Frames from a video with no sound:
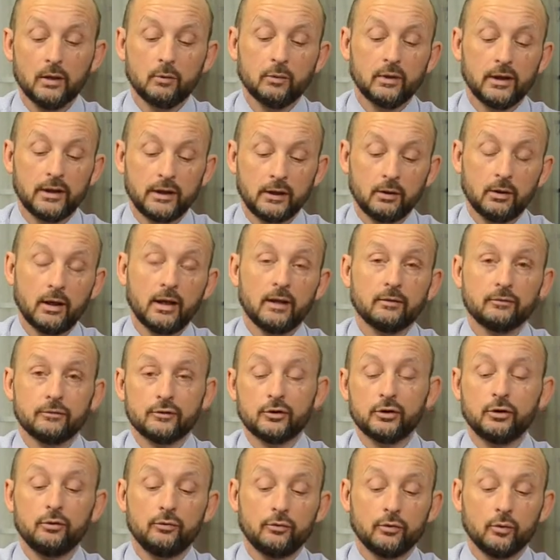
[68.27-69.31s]
where you have
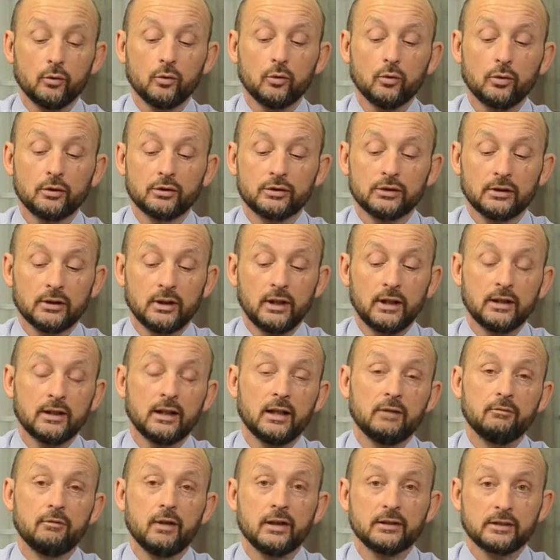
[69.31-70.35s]
two forks and
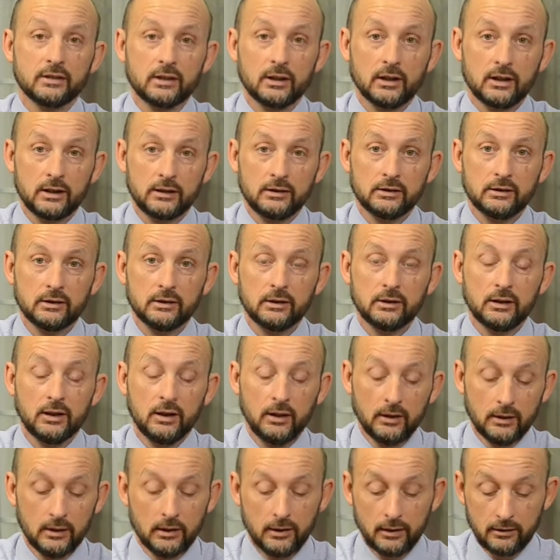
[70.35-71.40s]
they resonate.
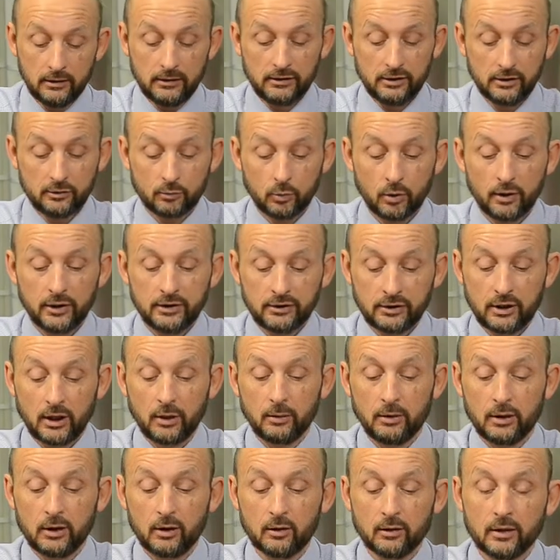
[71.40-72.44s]
This is what is
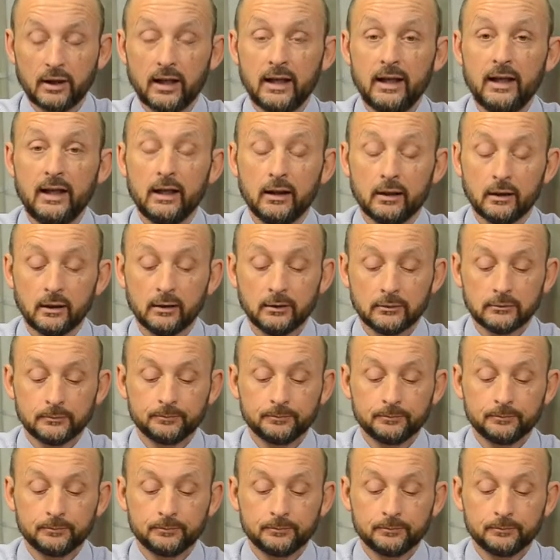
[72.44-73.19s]
going on here.